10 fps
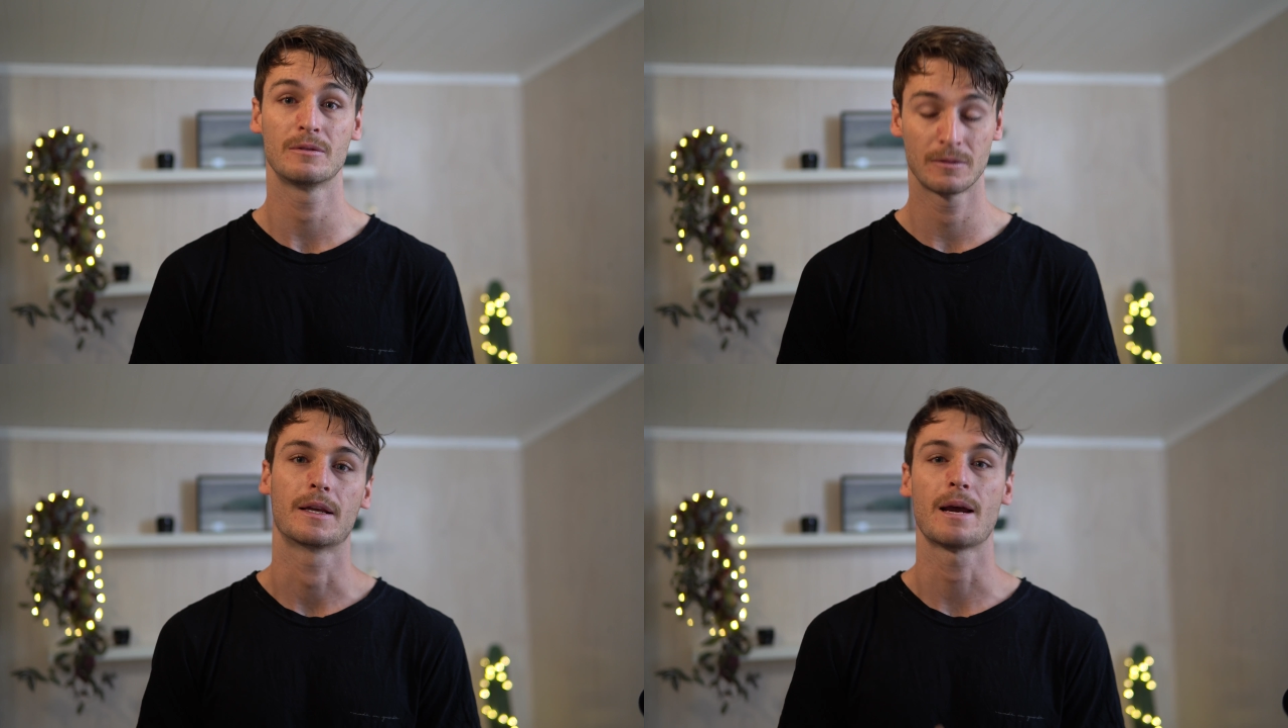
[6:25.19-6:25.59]

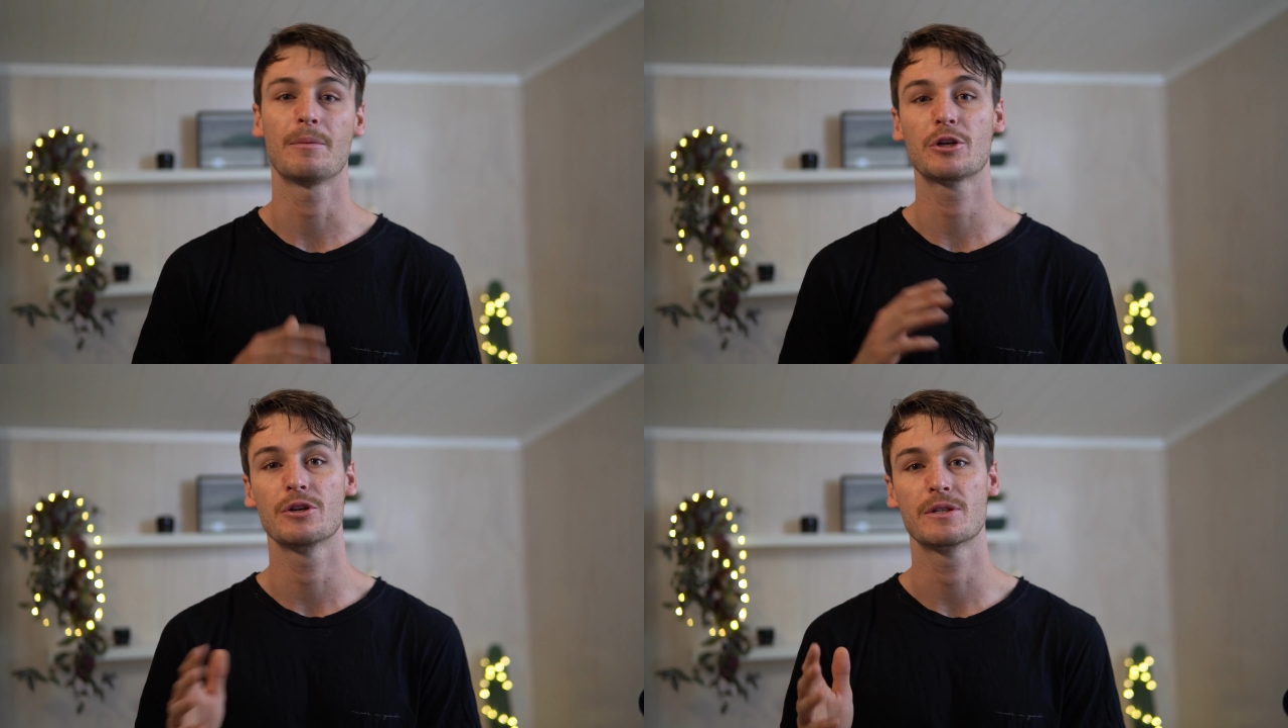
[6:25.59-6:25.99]
The
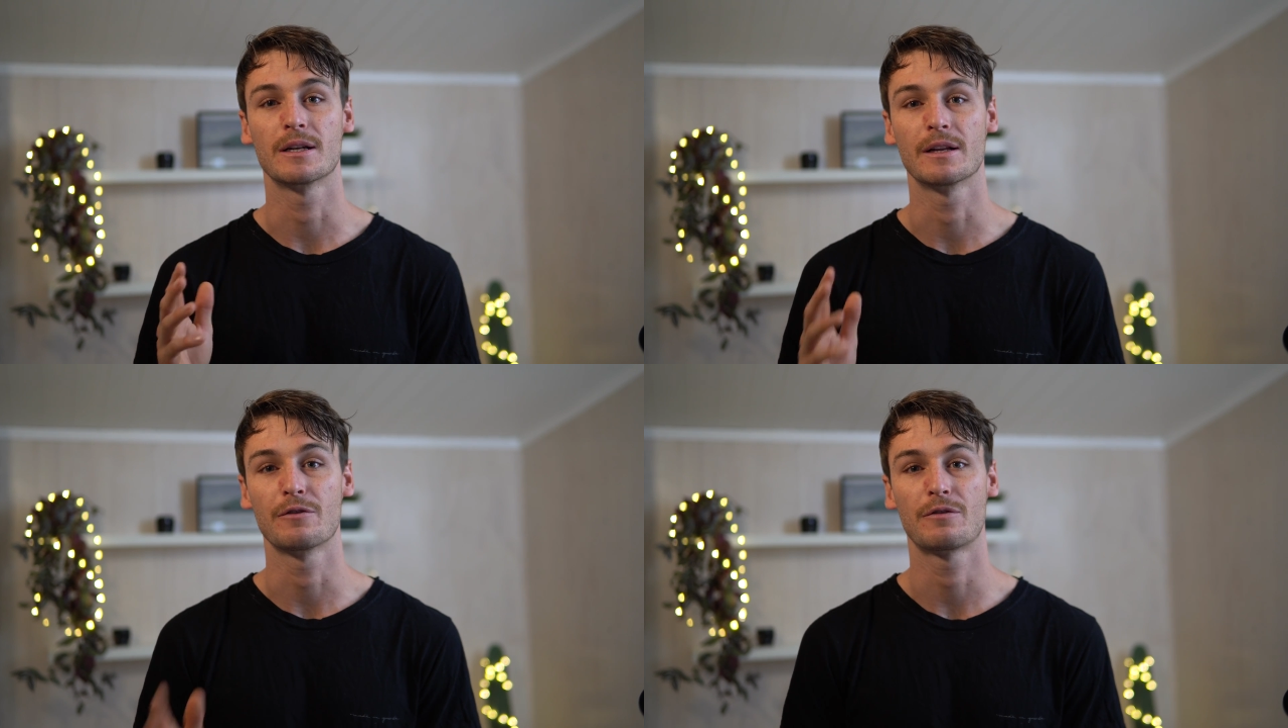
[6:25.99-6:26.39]
camera shoots at
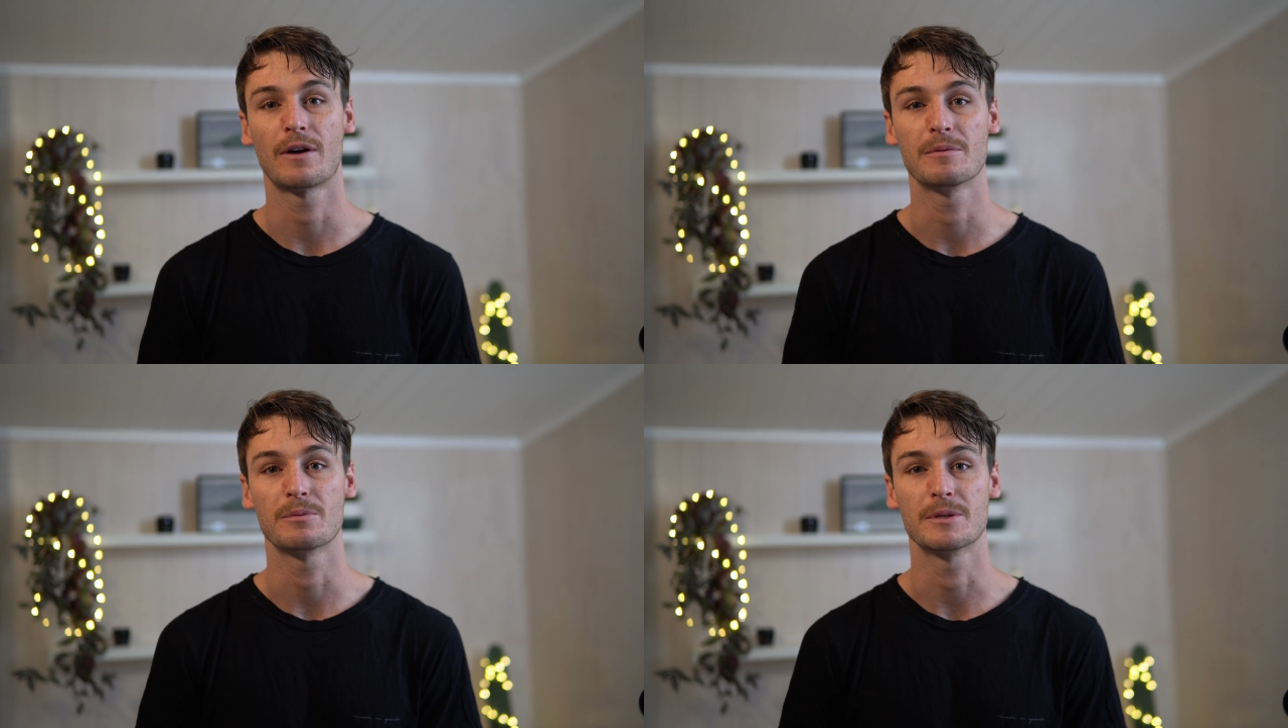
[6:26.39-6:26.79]
11
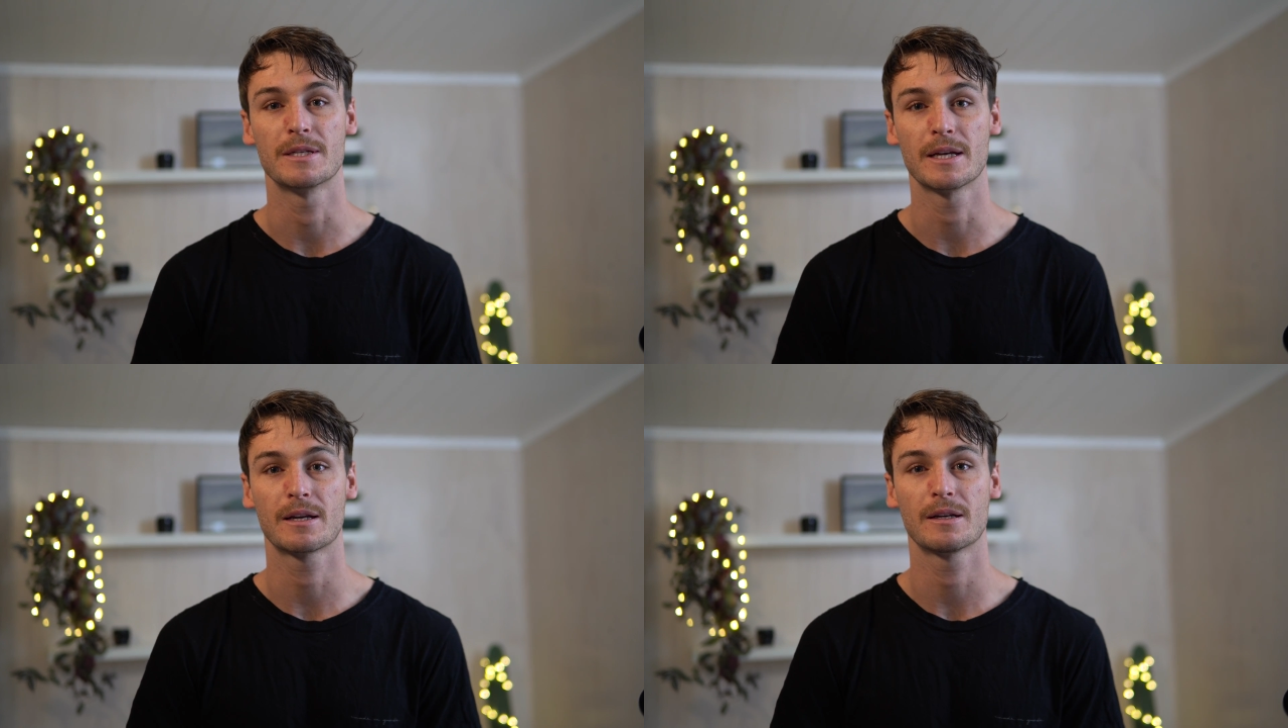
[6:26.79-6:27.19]
frames per
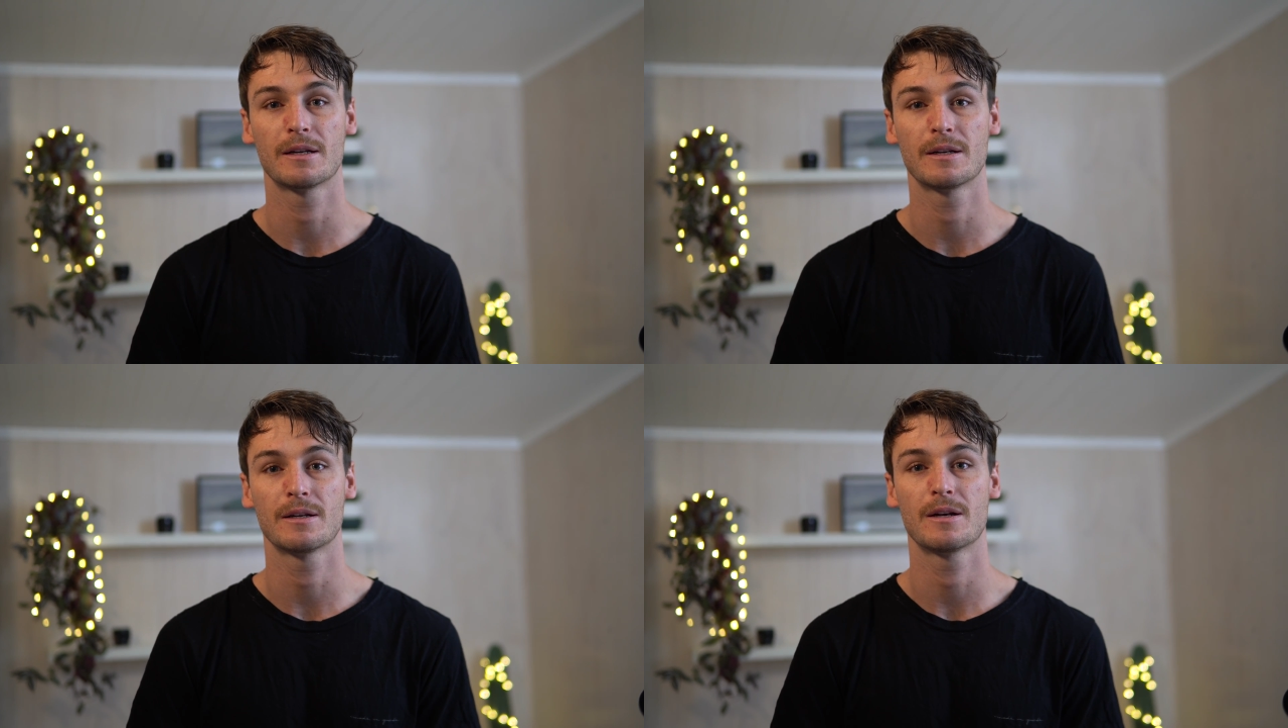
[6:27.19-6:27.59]

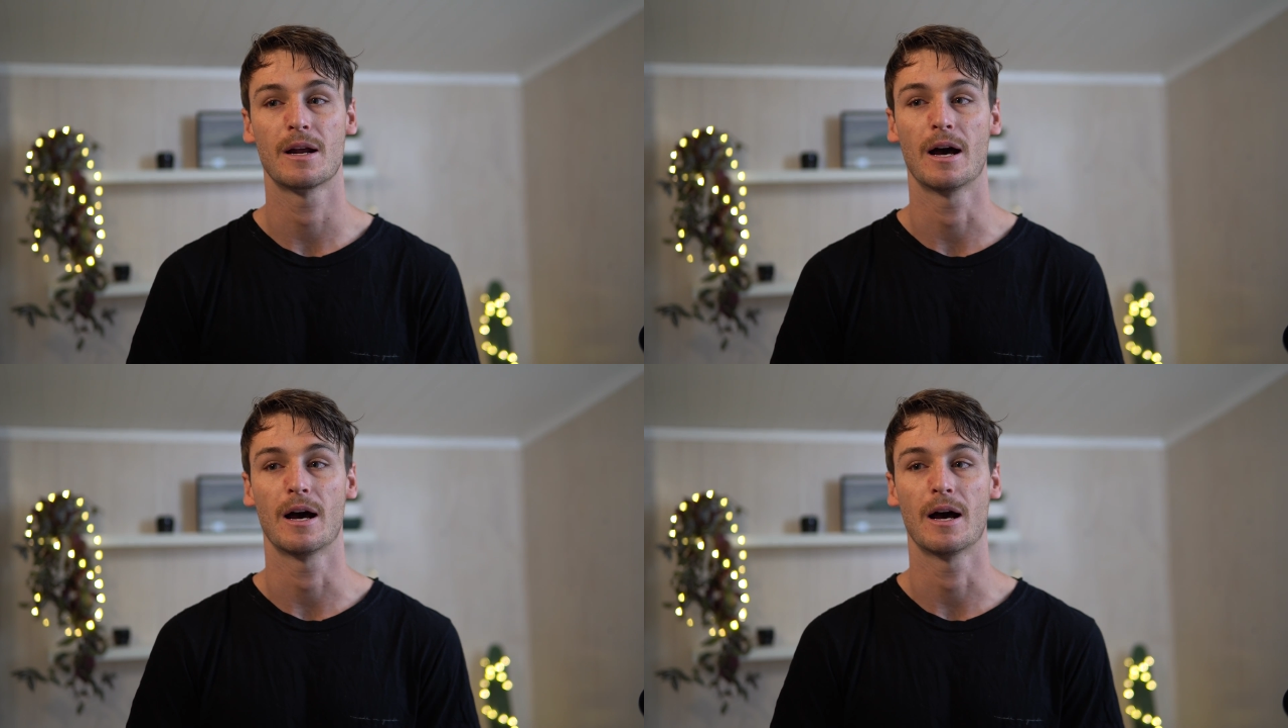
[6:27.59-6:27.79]
second,